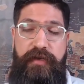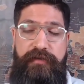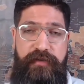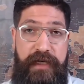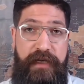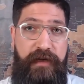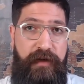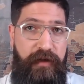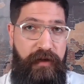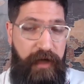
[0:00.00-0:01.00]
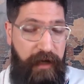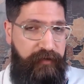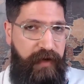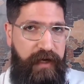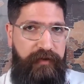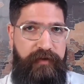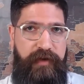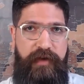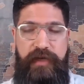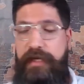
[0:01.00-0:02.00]
three airstrikes
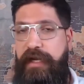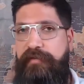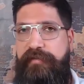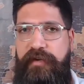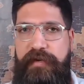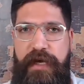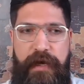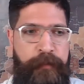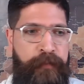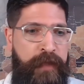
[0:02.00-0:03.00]
against Syria.